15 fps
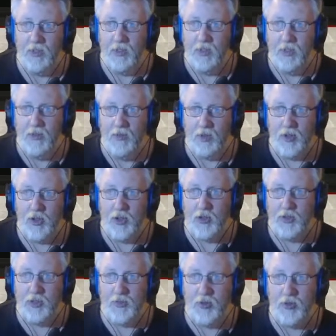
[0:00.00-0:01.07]
Well,
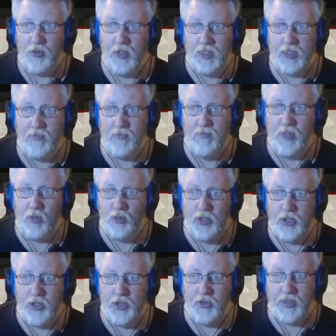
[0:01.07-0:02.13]
Shooter's Pool has a
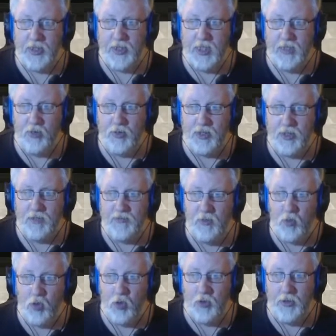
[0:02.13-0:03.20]
multitude of tables if you
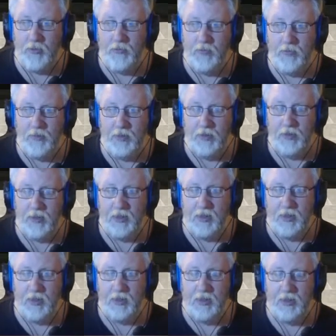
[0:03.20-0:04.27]
want them,
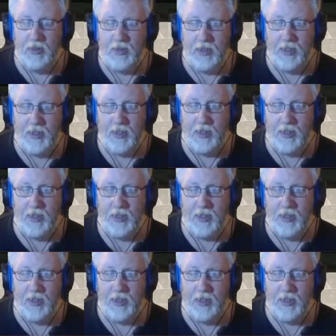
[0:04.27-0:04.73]
and